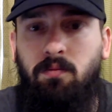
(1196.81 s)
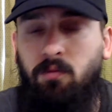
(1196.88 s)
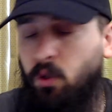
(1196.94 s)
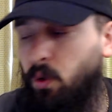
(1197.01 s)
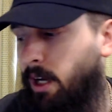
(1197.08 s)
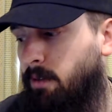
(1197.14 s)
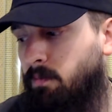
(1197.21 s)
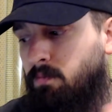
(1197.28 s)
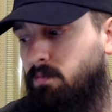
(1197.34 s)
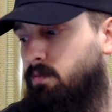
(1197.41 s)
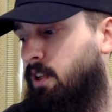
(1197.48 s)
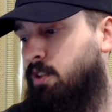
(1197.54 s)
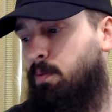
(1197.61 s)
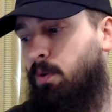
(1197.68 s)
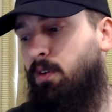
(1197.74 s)
Great.
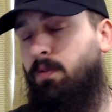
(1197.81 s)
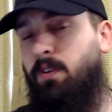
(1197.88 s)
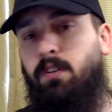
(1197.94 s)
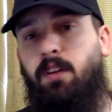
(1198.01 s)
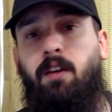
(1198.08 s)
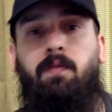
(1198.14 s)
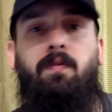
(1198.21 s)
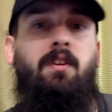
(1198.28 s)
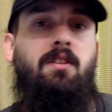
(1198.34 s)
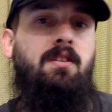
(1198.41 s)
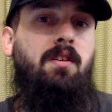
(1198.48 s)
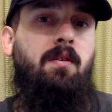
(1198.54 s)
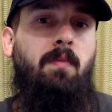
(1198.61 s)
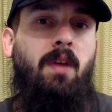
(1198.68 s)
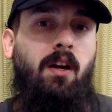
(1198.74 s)
That's perfect. That fits
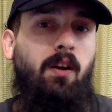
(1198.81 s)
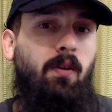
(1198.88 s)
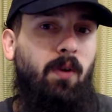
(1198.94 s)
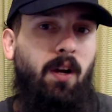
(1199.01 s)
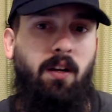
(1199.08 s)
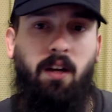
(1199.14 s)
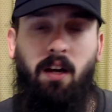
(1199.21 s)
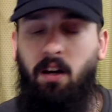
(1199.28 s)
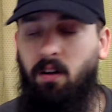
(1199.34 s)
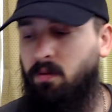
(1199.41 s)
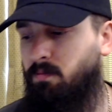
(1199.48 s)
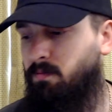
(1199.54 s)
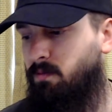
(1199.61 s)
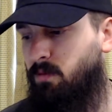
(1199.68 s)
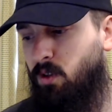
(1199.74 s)
in the meta right
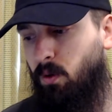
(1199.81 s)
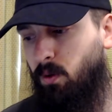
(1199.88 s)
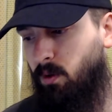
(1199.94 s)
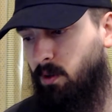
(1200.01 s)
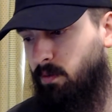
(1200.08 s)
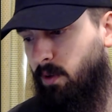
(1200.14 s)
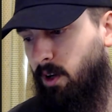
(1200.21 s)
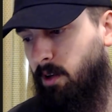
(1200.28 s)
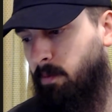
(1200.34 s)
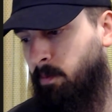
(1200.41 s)
now. Totally fine.